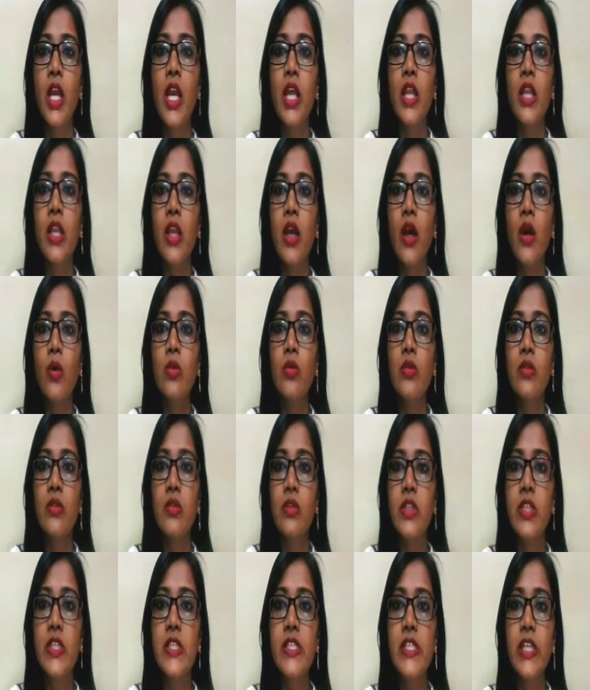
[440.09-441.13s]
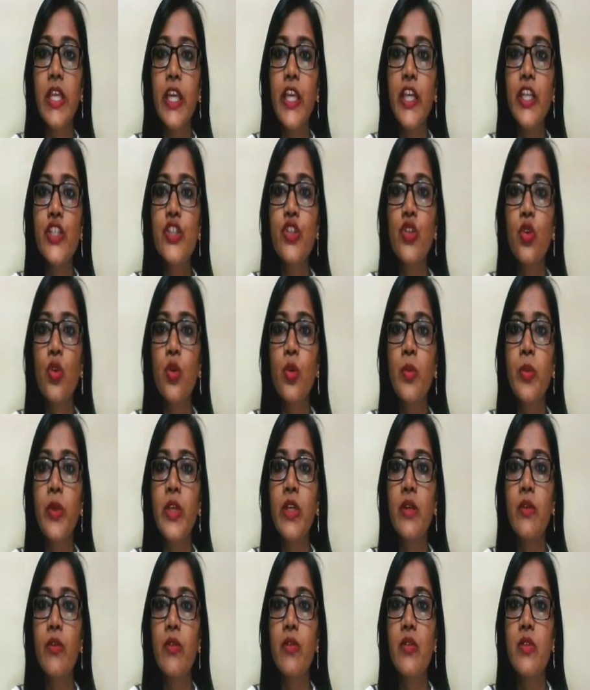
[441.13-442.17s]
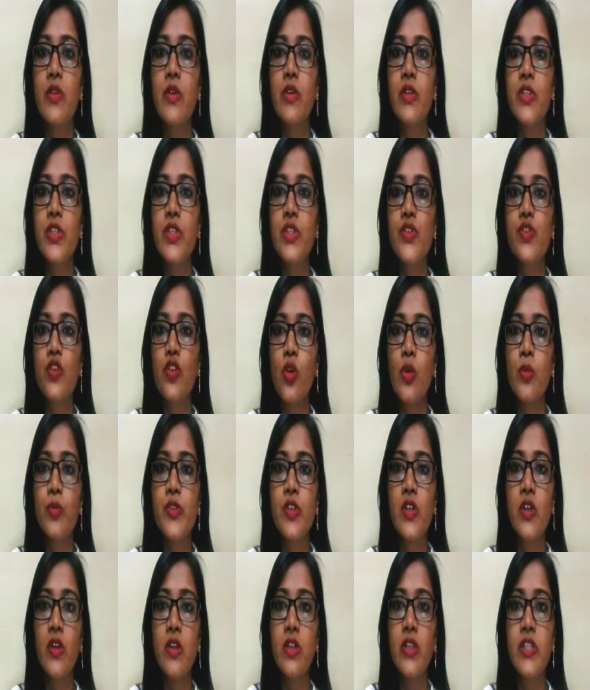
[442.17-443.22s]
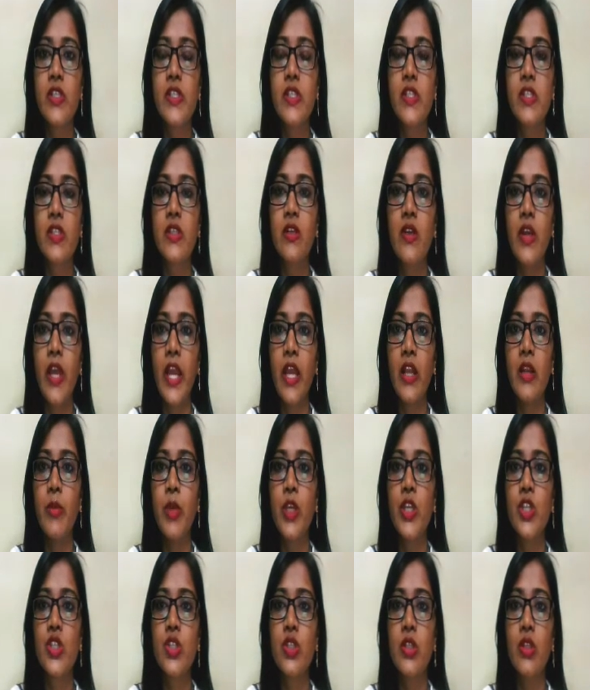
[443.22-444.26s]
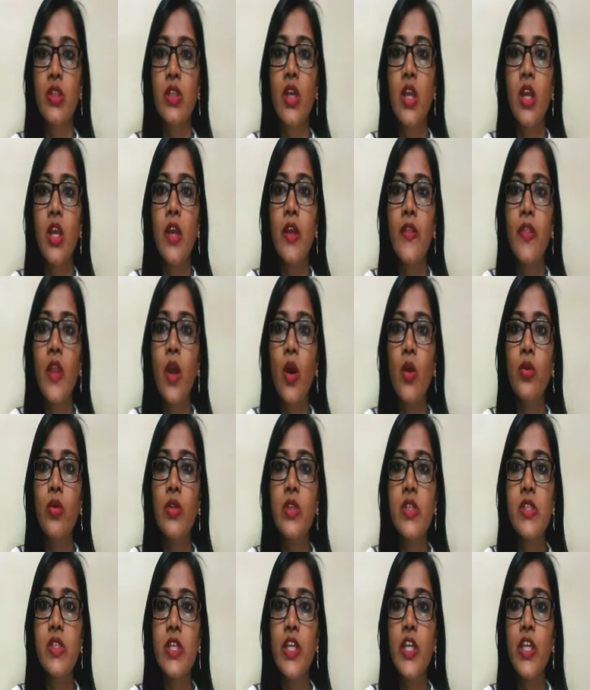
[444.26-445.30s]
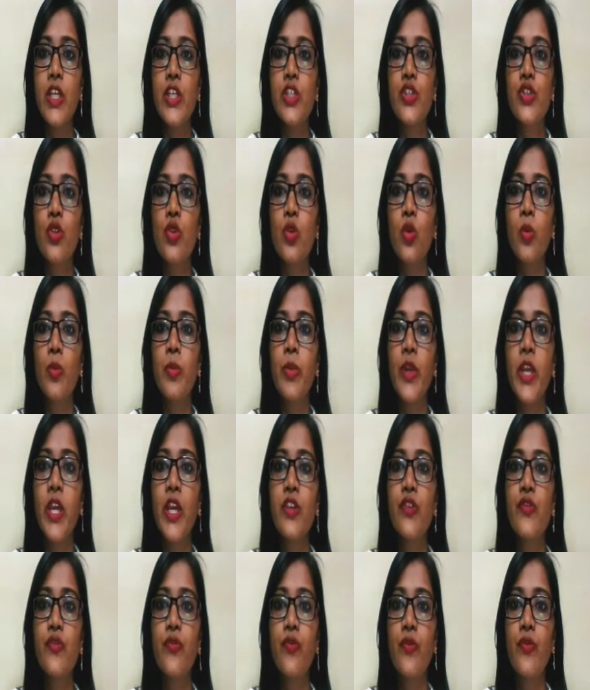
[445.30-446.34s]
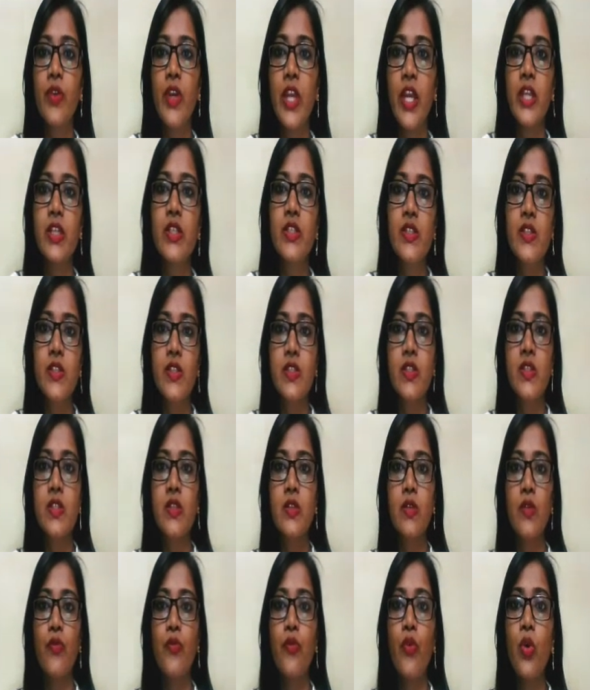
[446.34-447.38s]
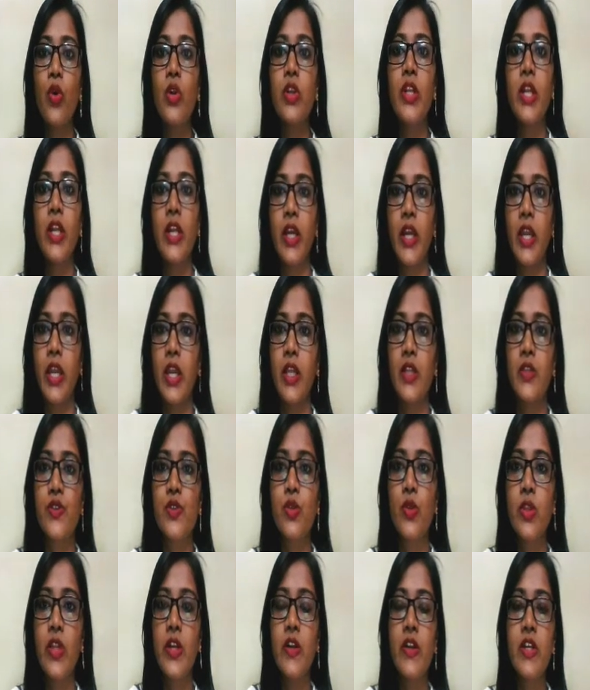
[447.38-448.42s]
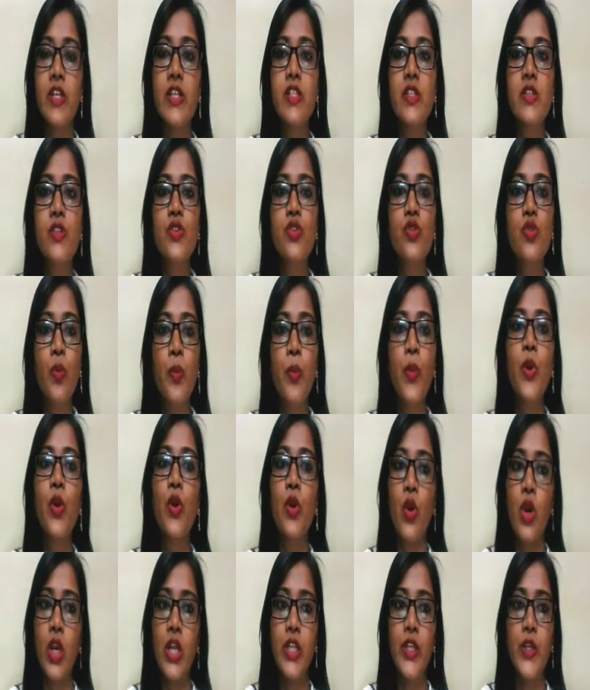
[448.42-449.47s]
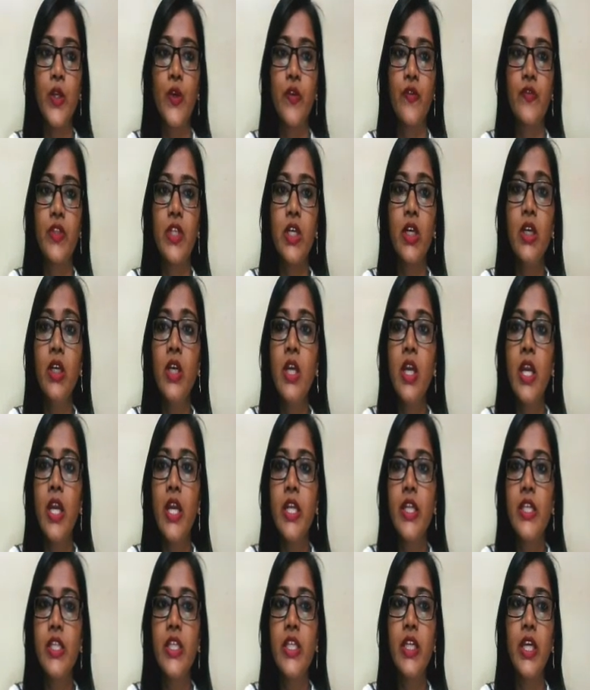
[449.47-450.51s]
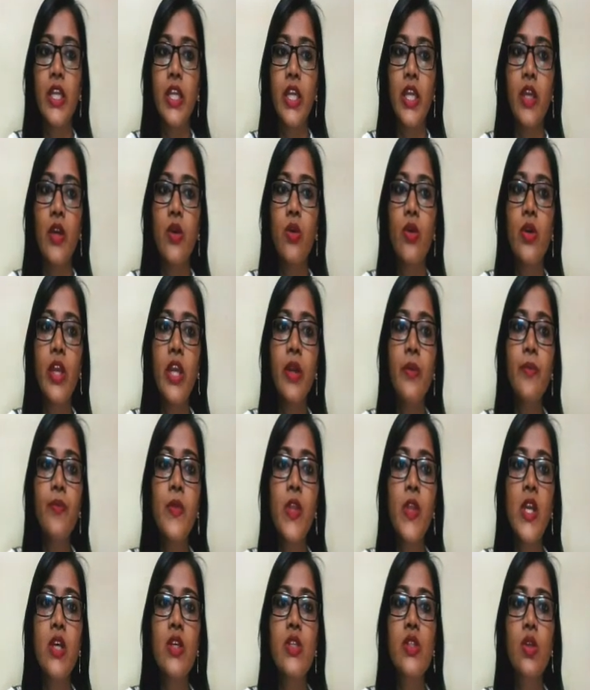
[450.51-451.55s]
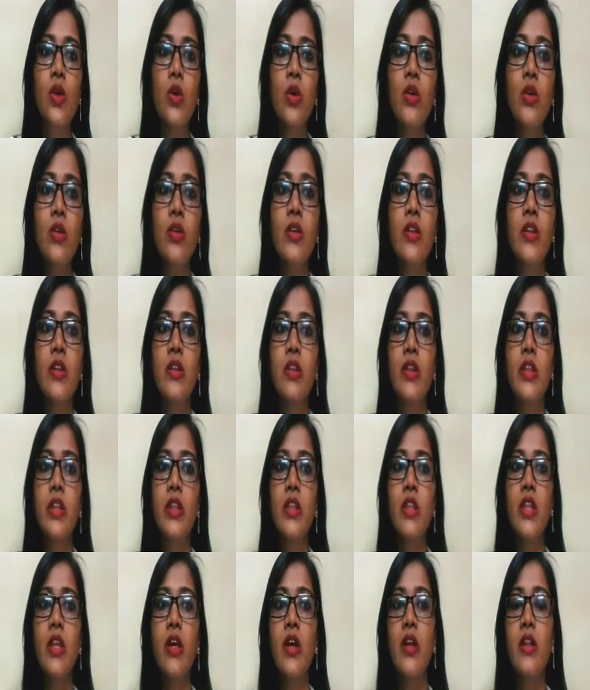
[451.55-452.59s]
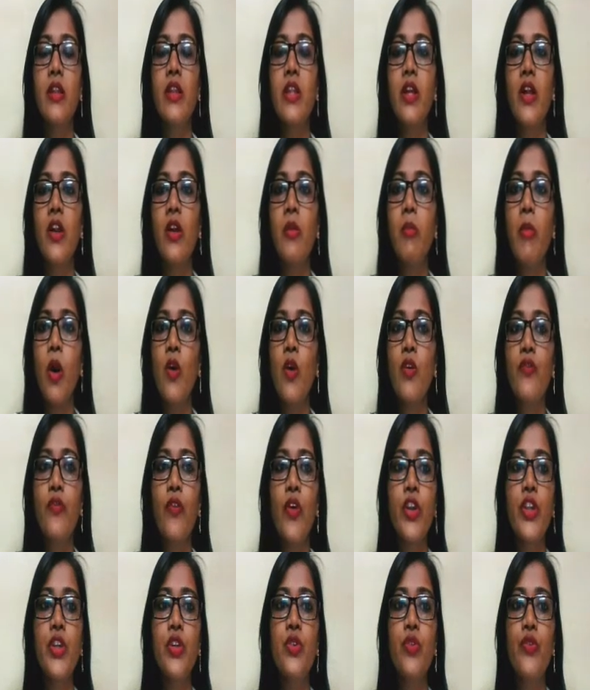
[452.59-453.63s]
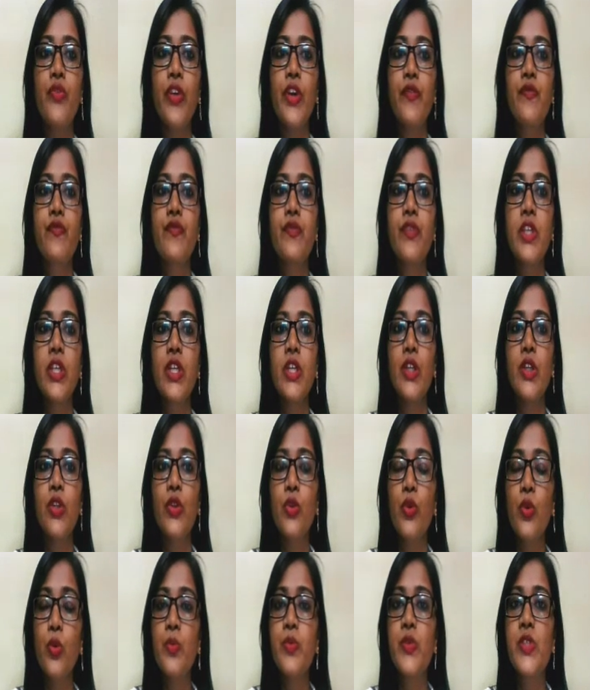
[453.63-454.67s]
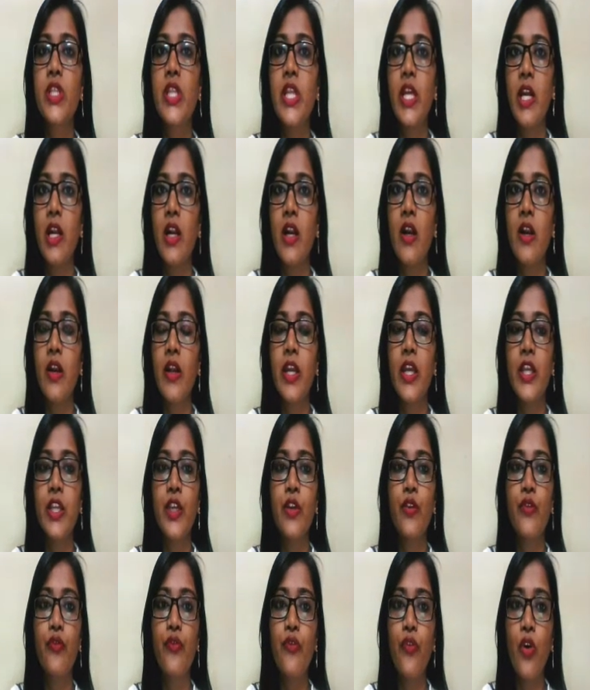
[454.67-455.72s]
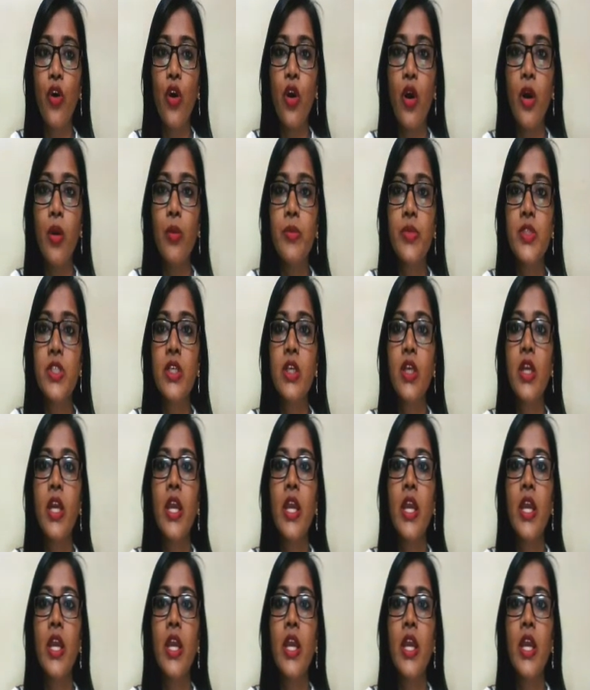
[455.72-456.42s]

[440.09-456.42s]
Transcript: Now this each loop, just observe this animation. Now this each loop, it gets folded again. So there is supercoiling of the DNA. Okay, so near about 40 to 50 loops they are getting formed.